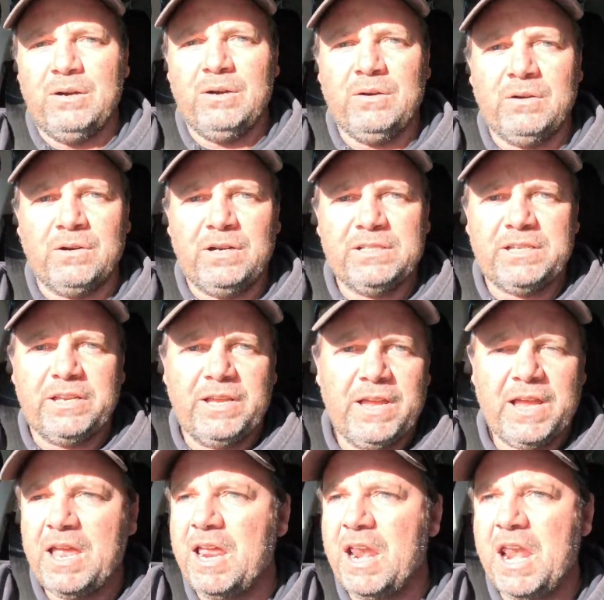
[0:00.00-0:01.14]
Alright guys,
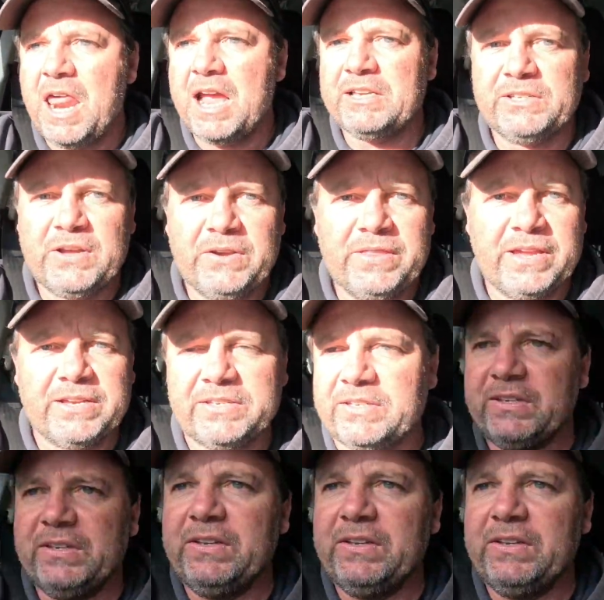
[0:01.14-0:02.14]
let's do this.